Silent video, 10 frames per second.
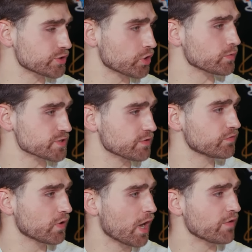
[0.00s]
terms
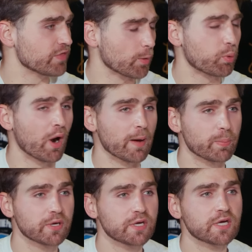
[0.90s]
of their prep,
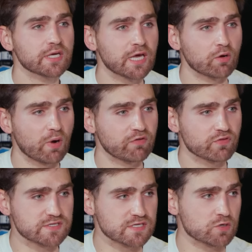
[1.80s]
getting ready for
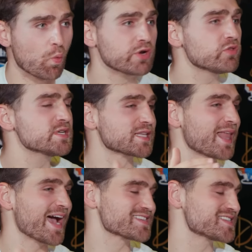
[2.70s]
the season. What do these
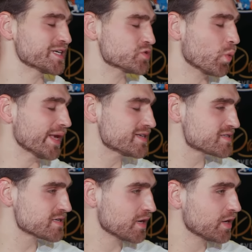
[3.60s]
last 6
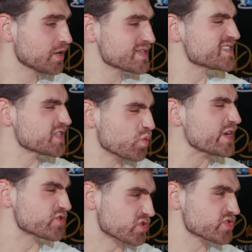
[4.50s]
weeks
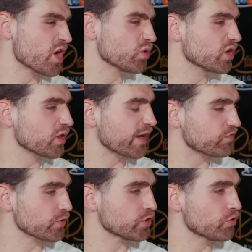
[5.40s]
or so look like
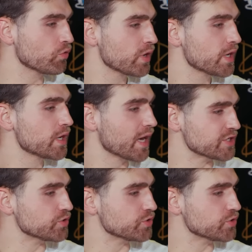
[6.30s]
for you as